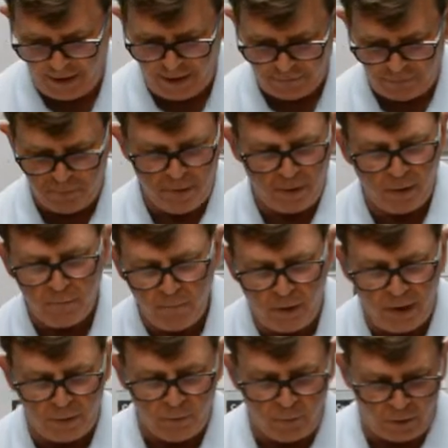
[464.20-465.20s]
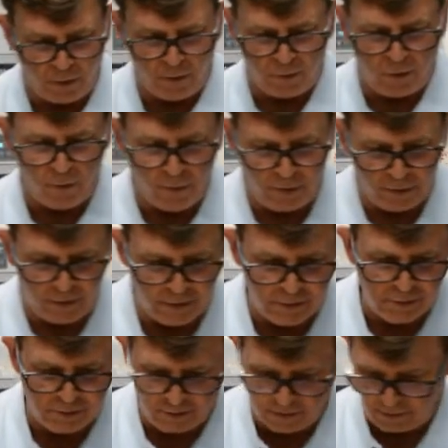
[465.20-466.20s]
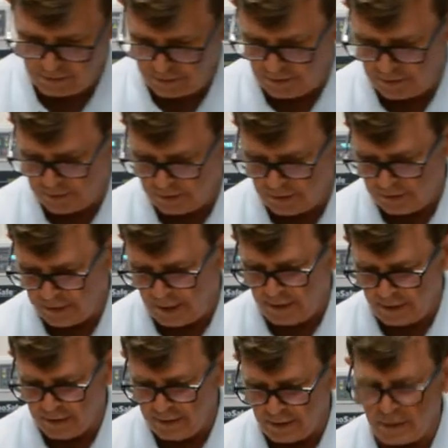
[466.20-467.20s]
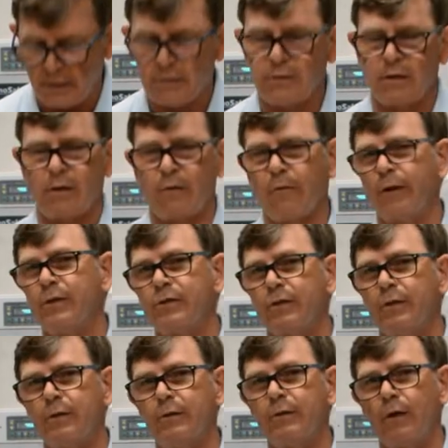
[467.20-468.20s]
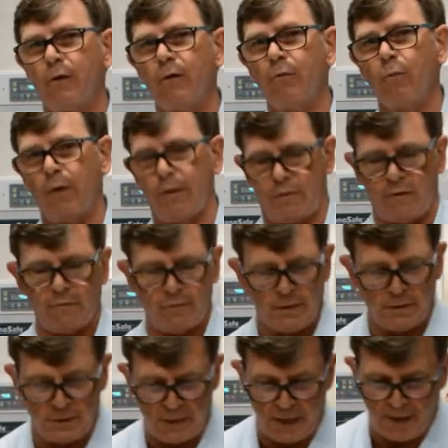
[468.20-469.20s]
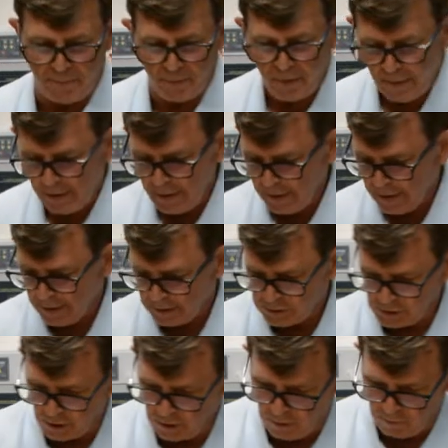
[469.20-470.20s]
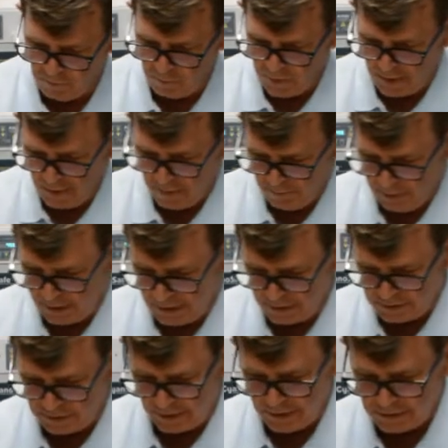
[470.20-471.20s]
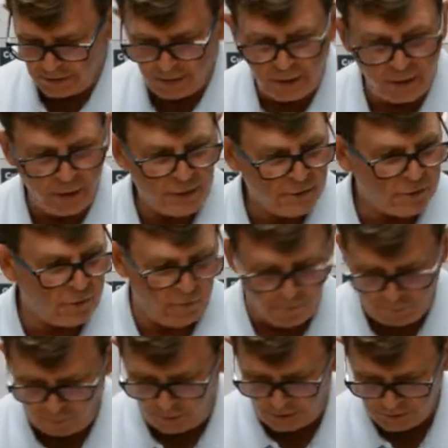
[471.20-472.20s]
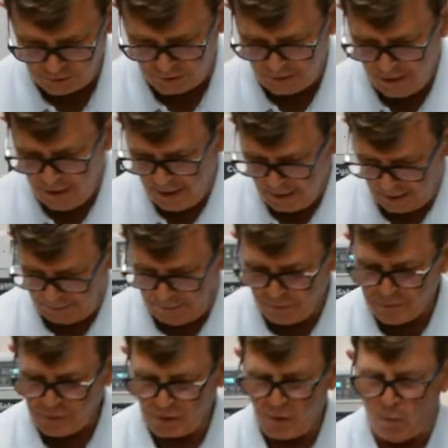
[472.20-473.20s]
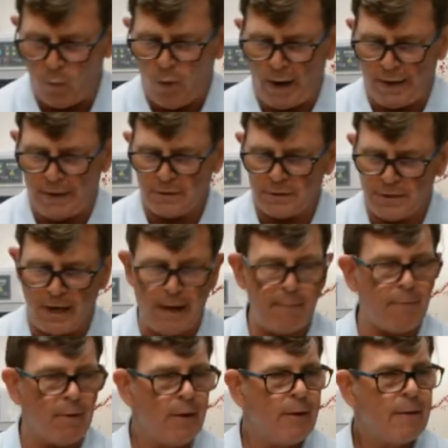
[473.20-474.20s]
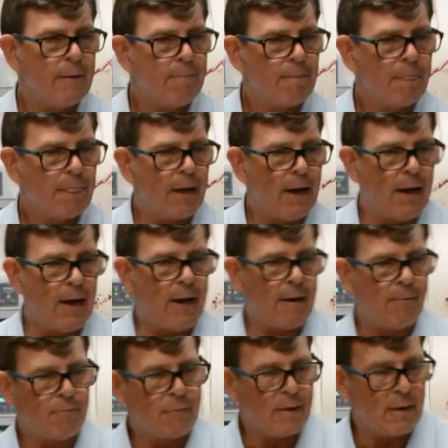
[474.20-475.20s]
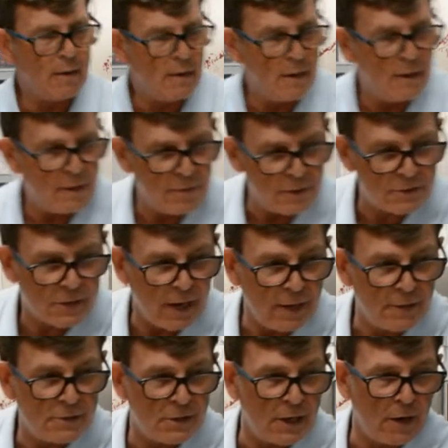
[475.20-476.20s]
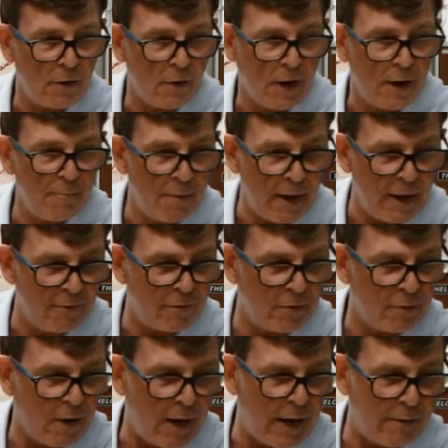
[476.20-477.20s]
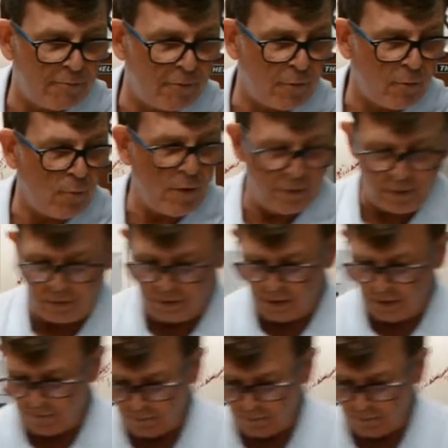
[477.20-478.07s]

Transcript: You have to bear in mind when you're doing this to take into consideration the width of the tape. So because it is a cluster impression, I'm using a wider tape. In this case here, I may even opt for one that's